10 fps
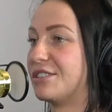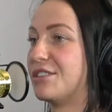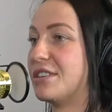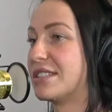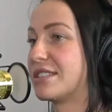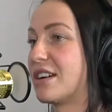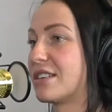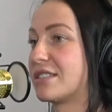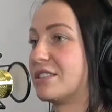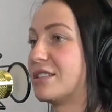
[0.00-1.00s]
don't know, it
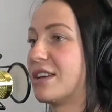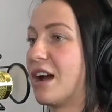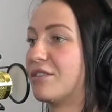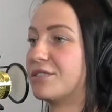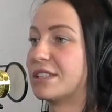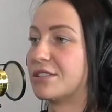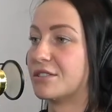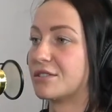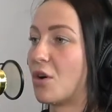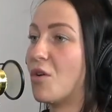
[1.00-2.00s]
sucks. And then they have like
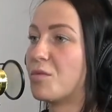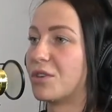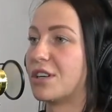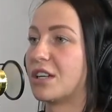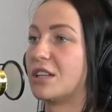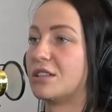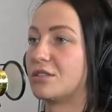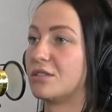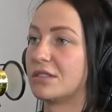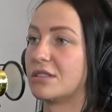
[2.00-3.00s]
there's homework and
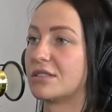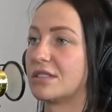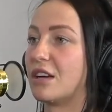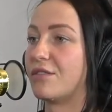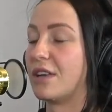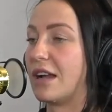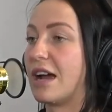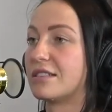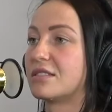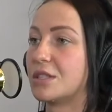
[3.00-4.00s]
all the other stuff that
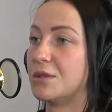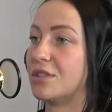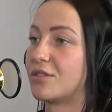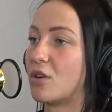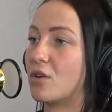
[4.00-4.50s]
adds to it, of